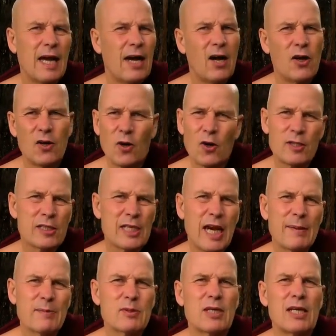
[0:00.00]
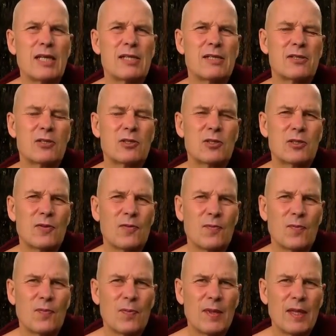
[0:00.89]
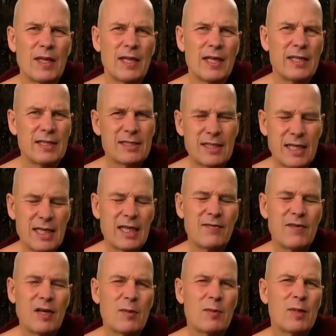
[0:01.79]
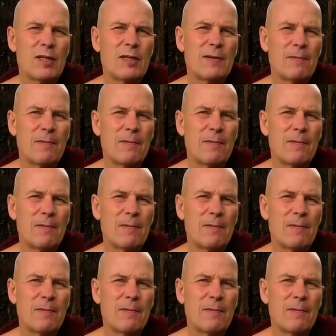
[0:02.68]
on all time scales. It is inevitable.